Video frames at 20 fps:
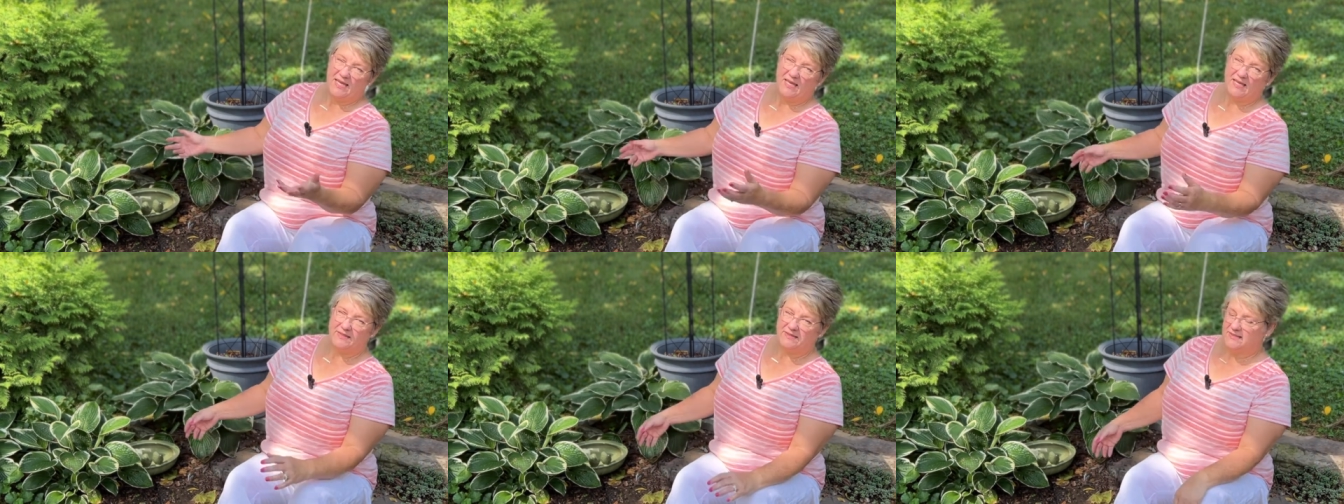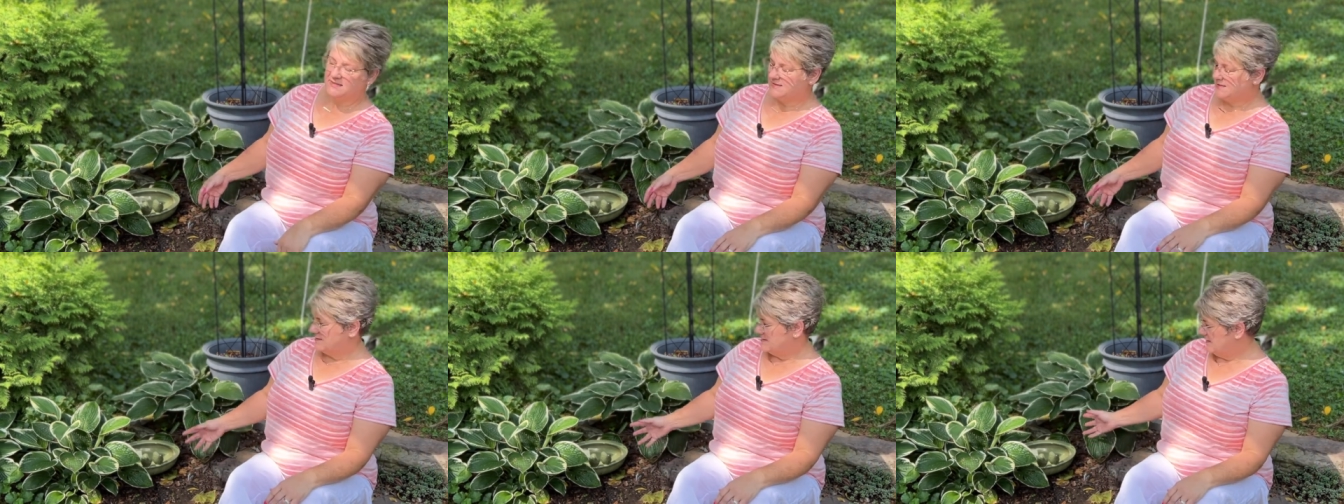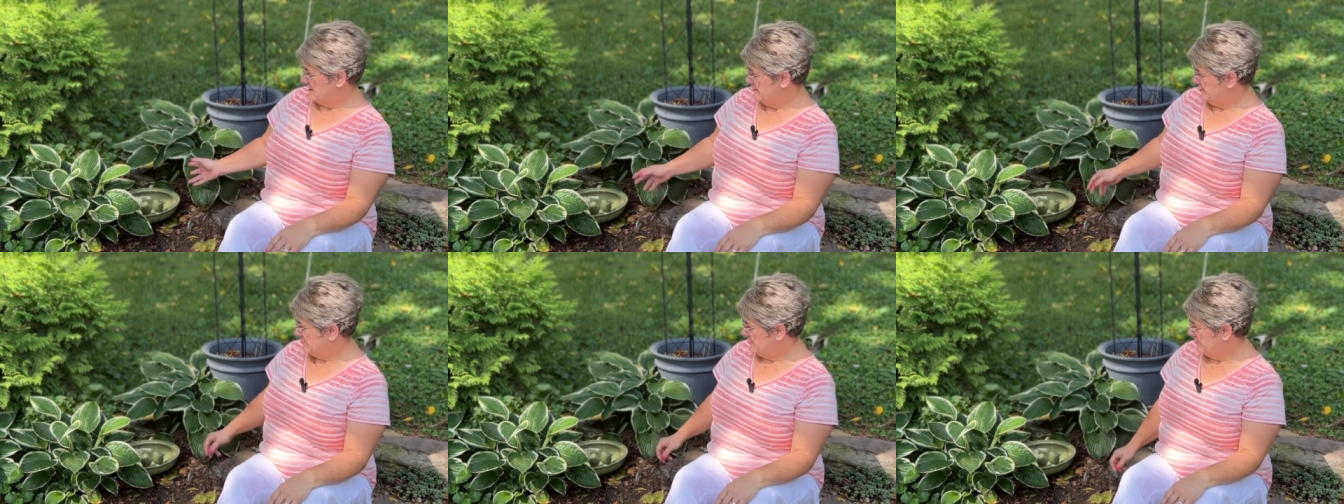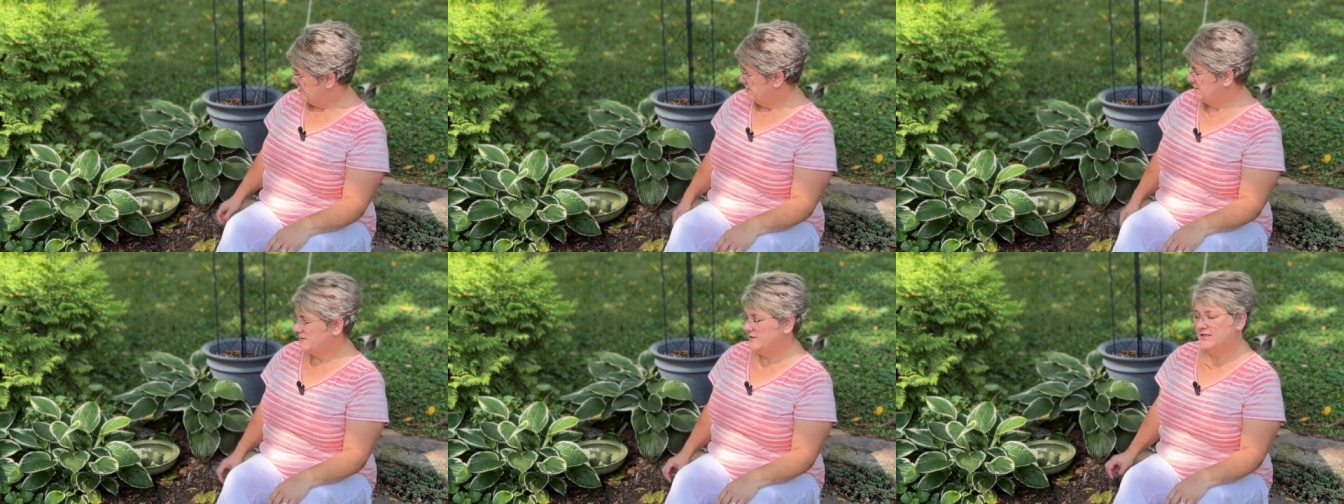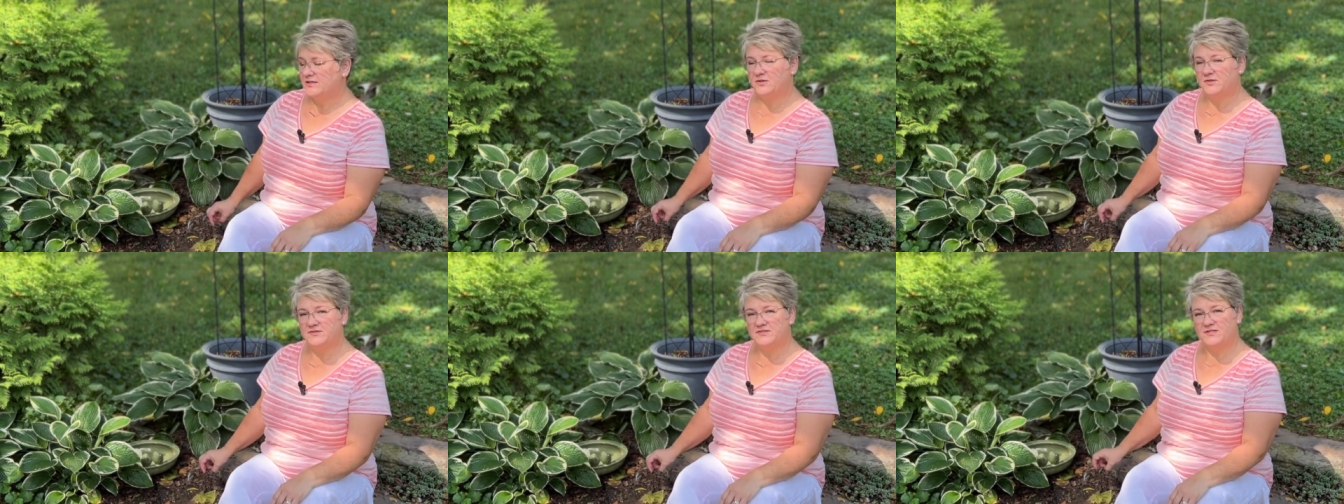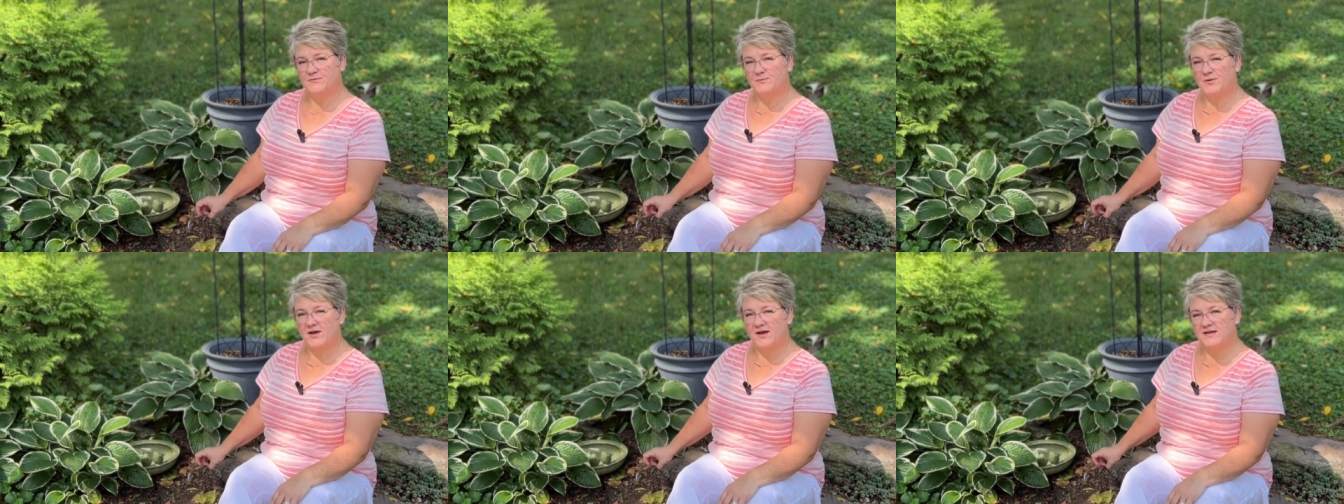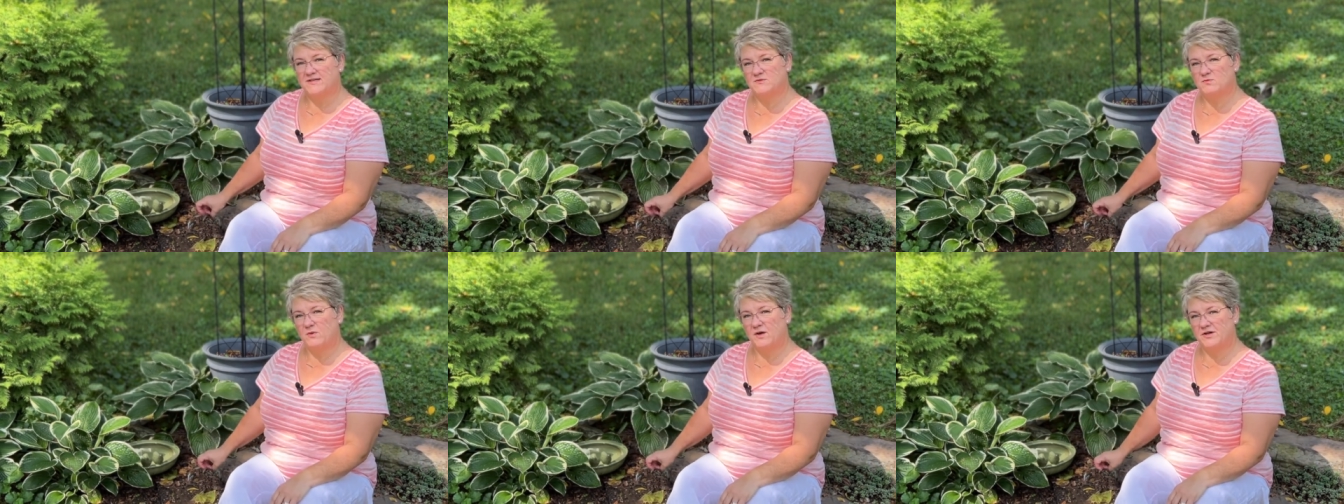and this is a little little
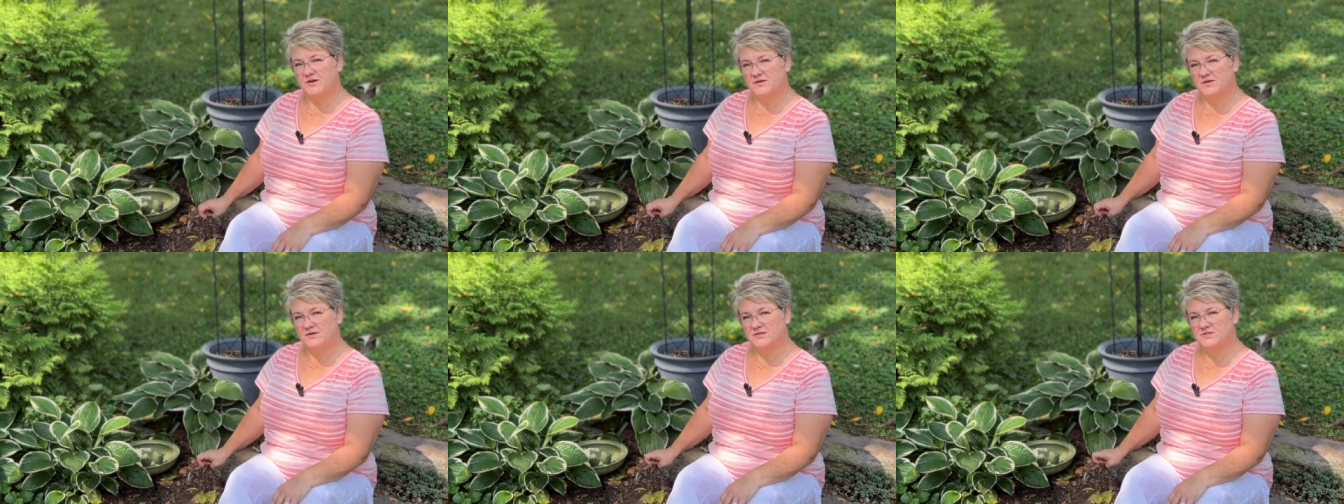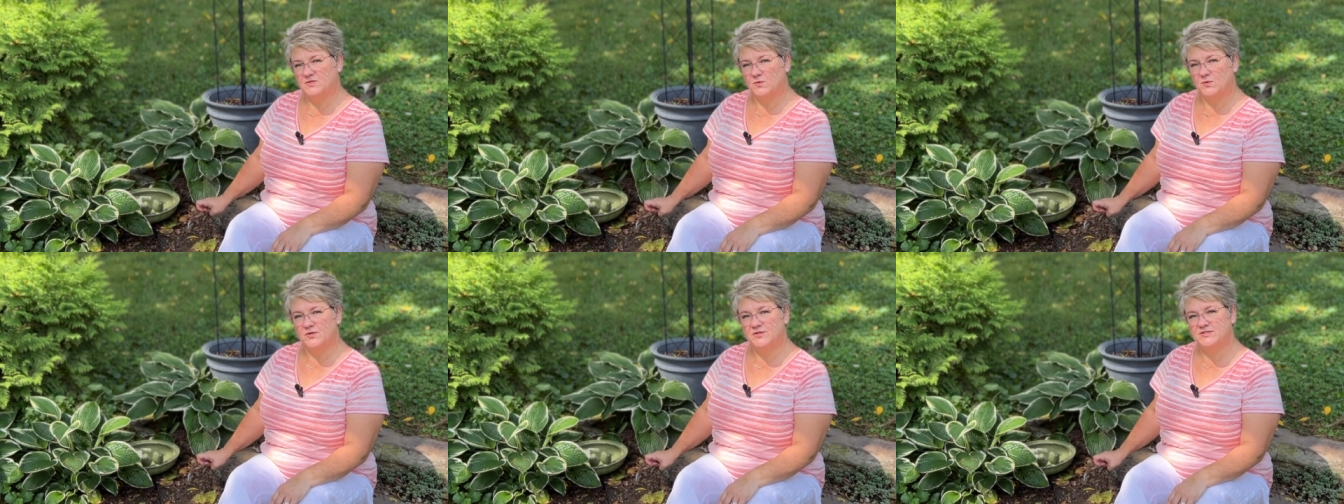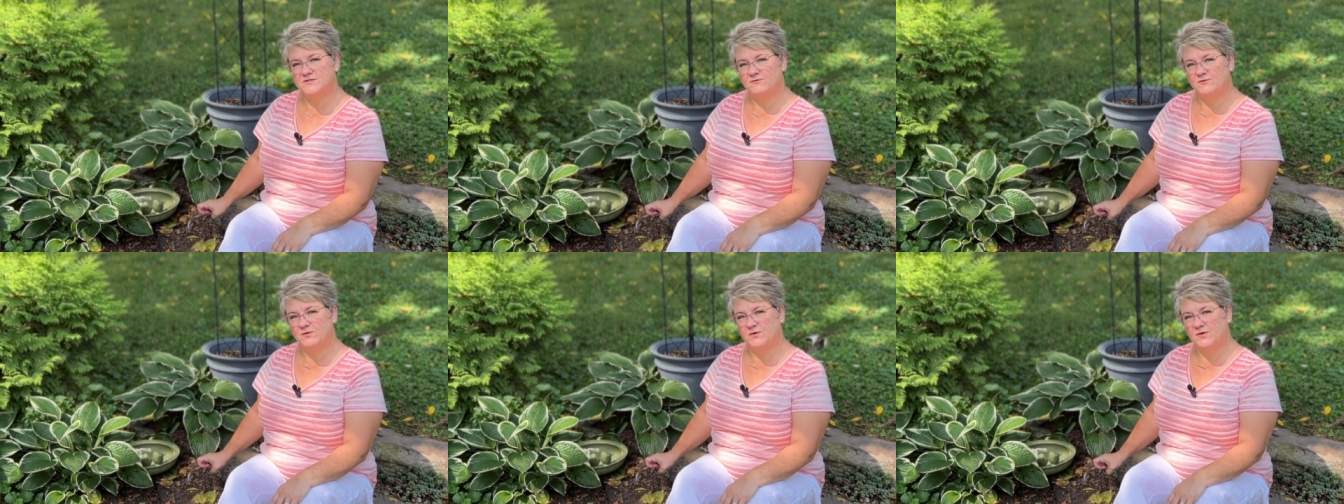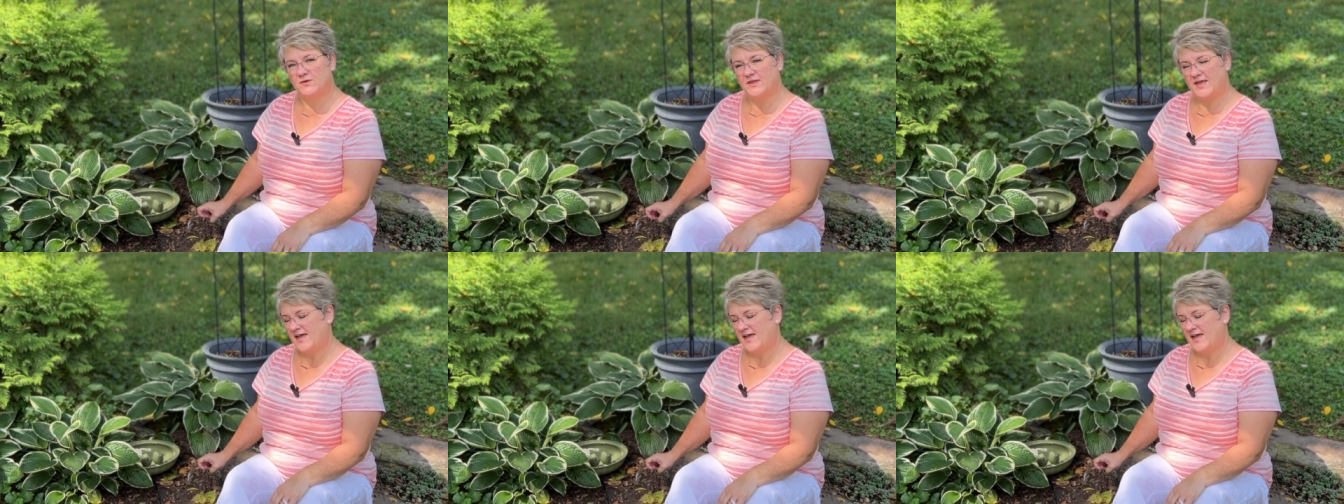surprise water source for